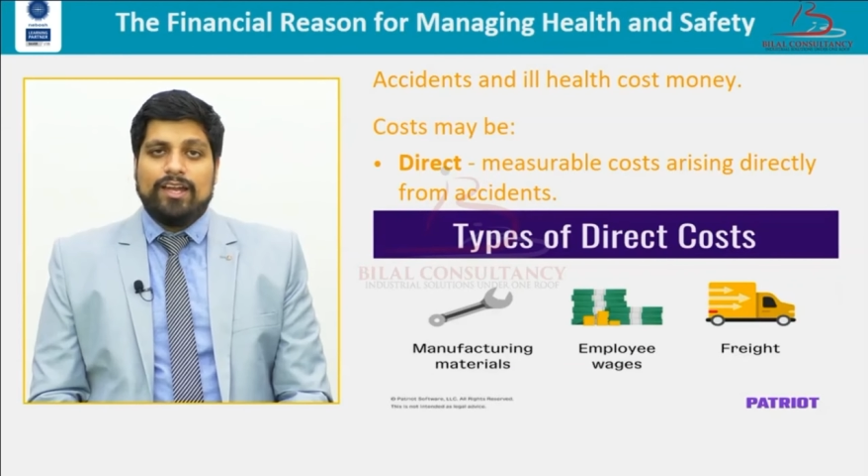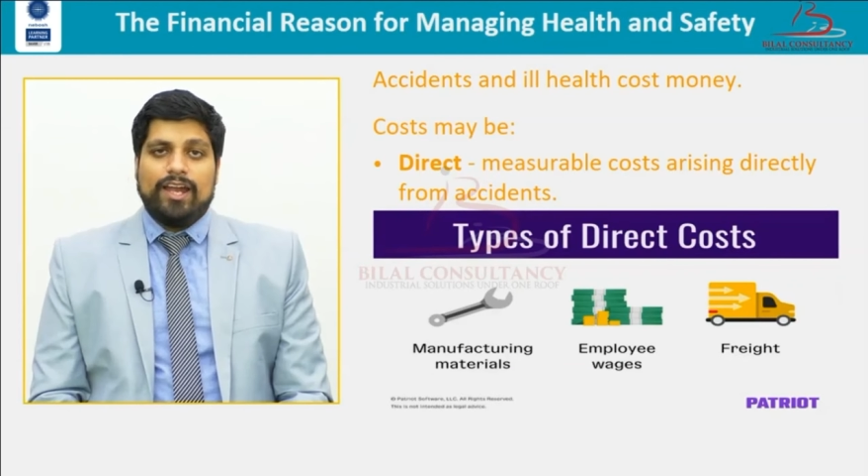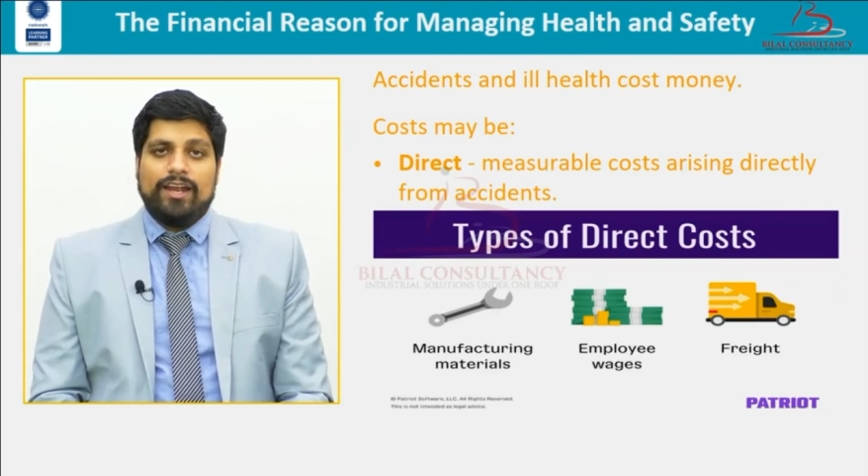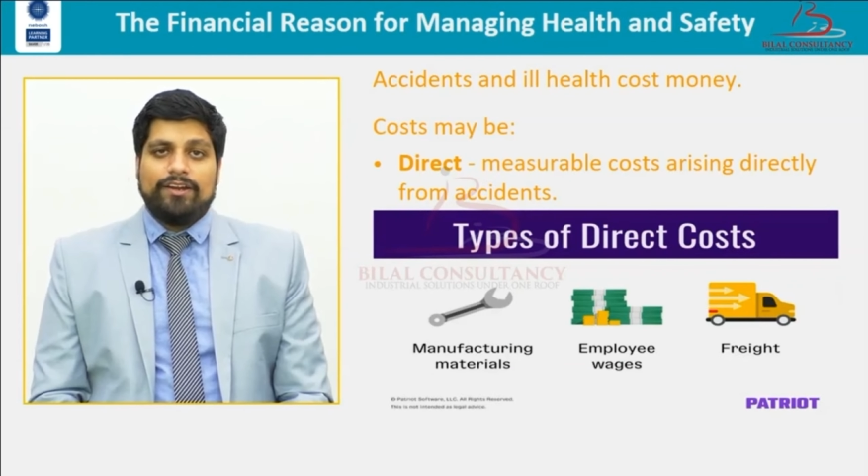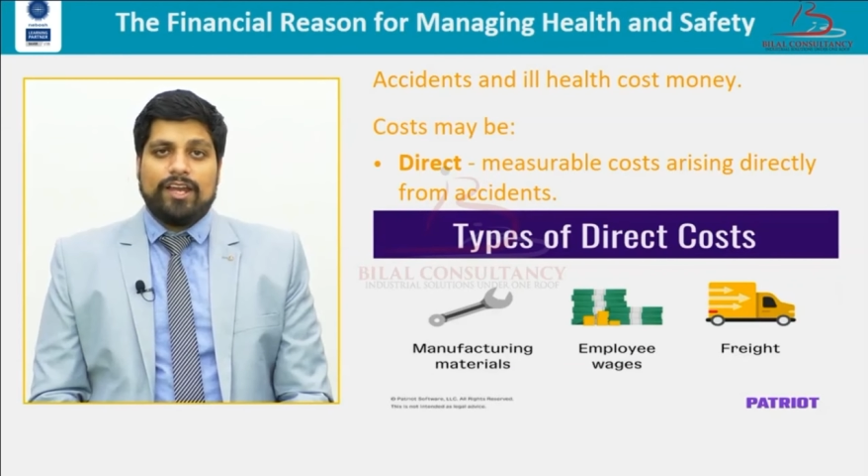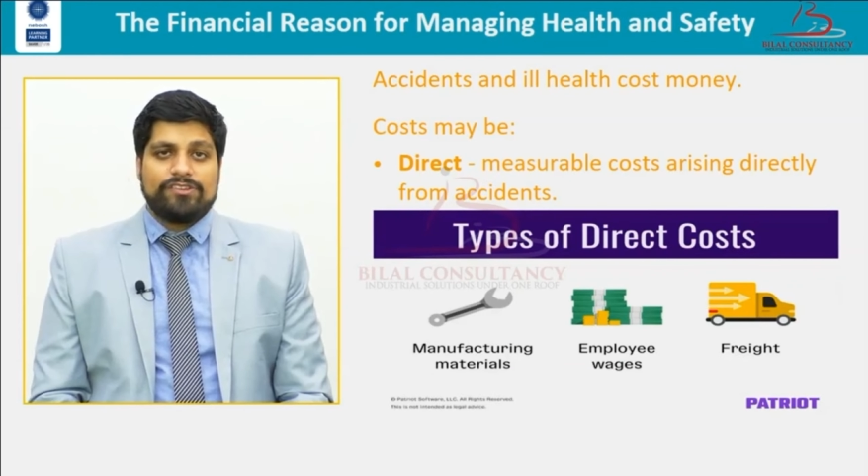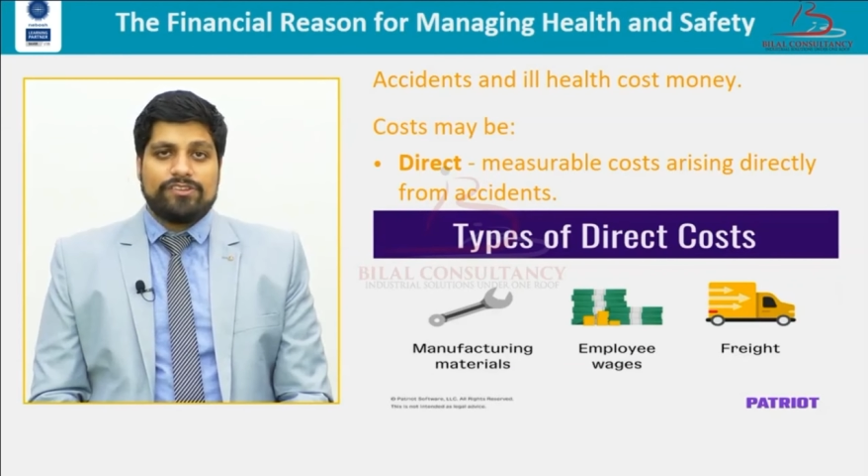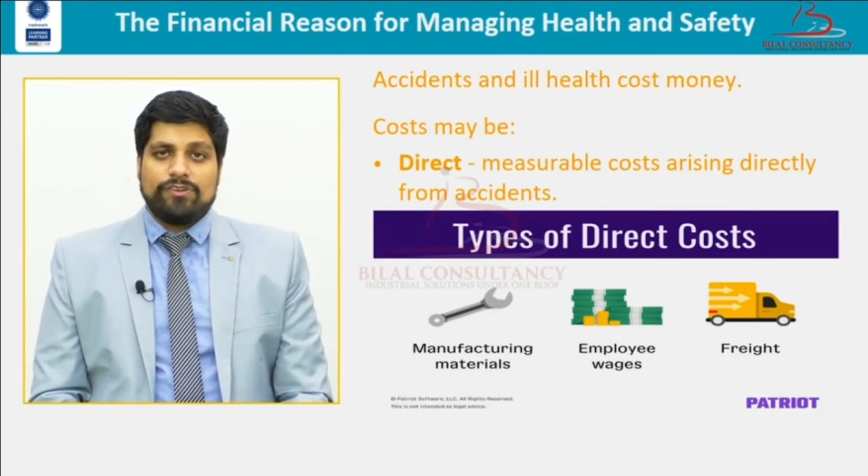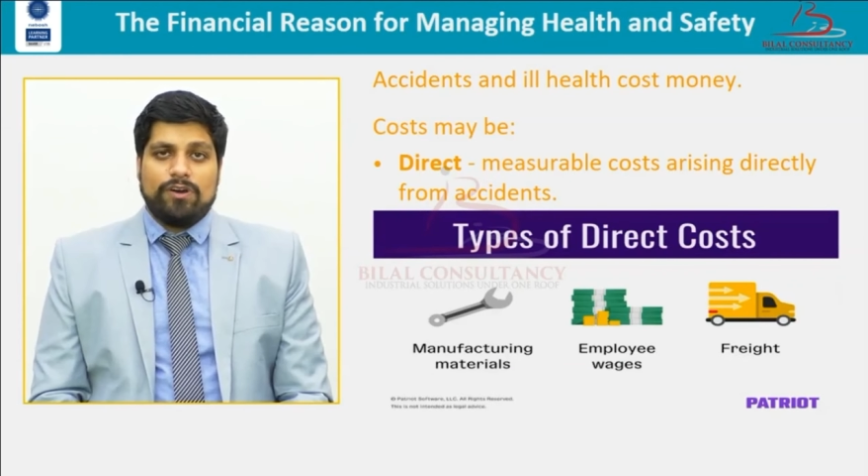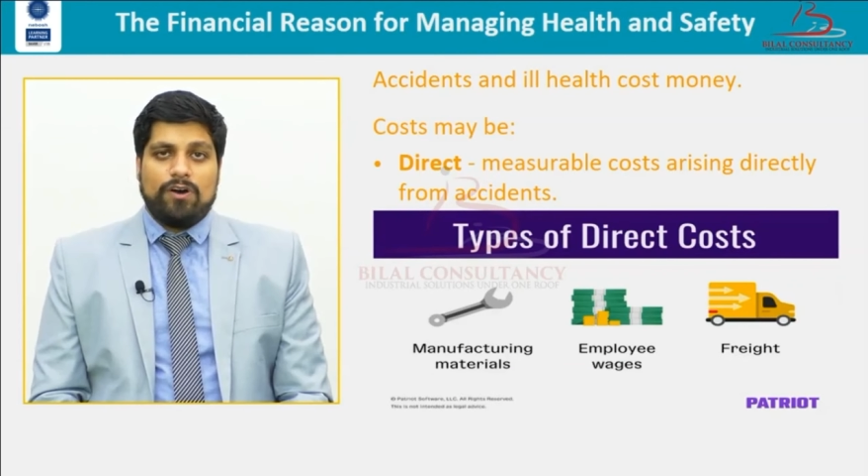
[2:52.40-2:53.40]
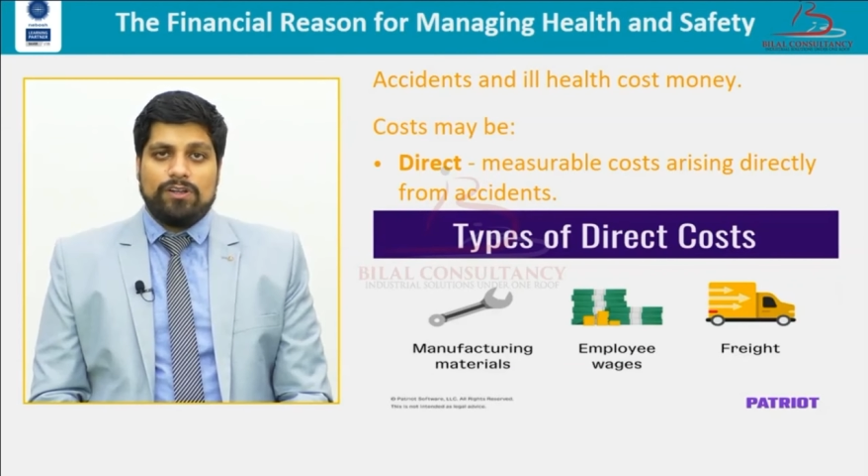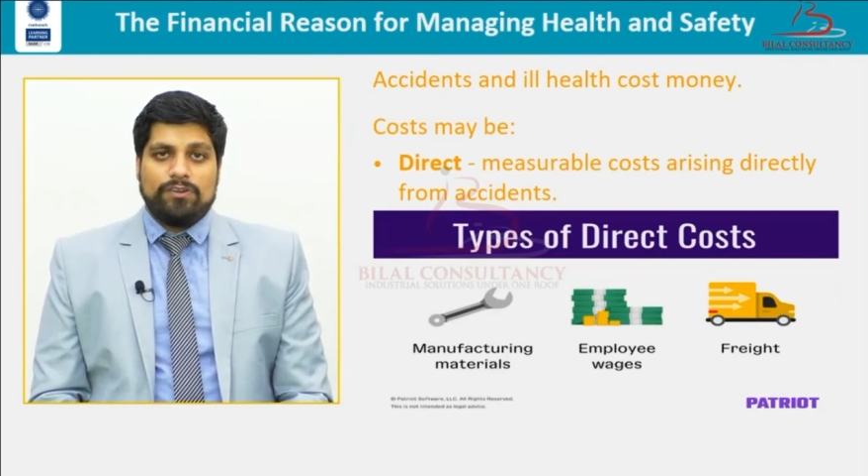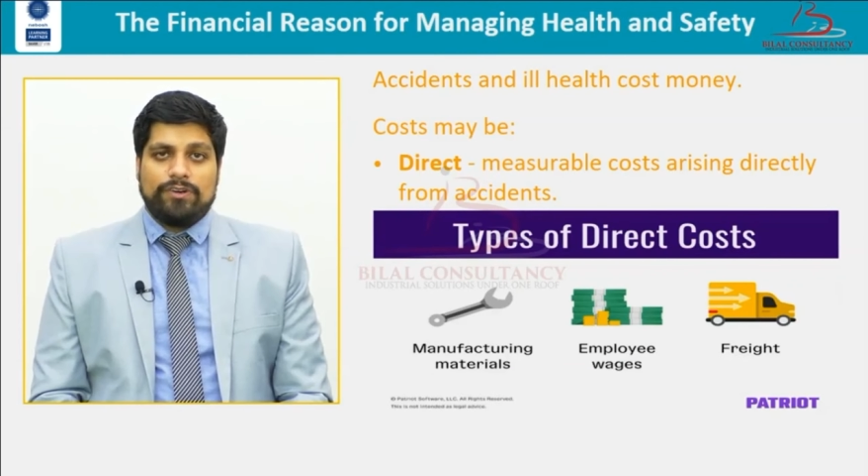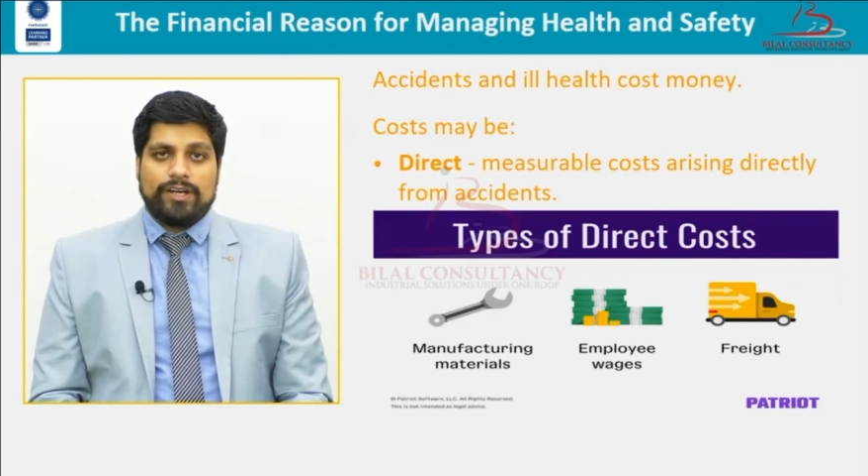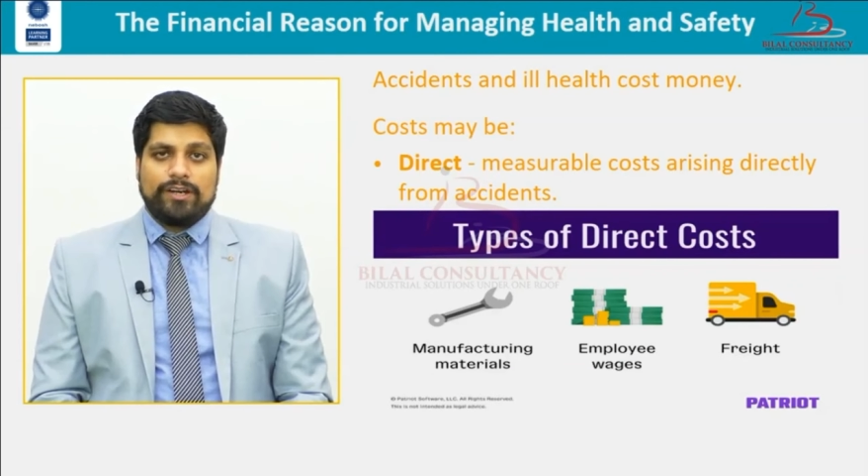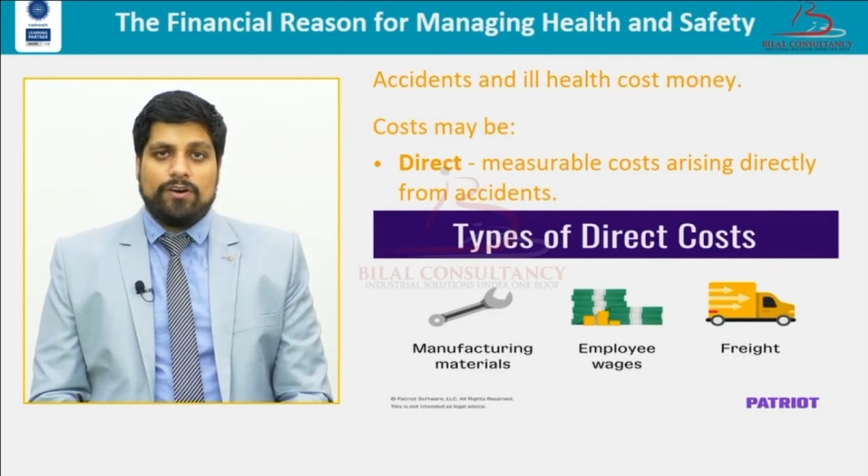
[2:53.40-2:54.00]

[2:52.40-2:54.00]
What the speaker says: and as you all know that